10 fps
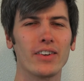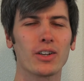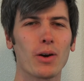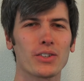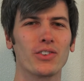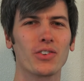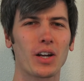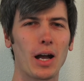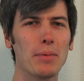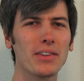any questions or
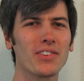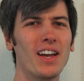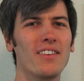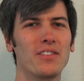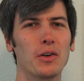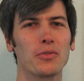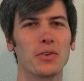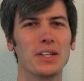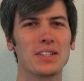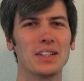comments, feel
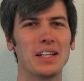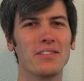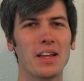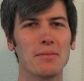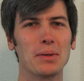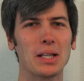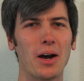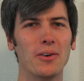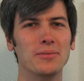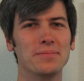free to leave them
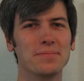below.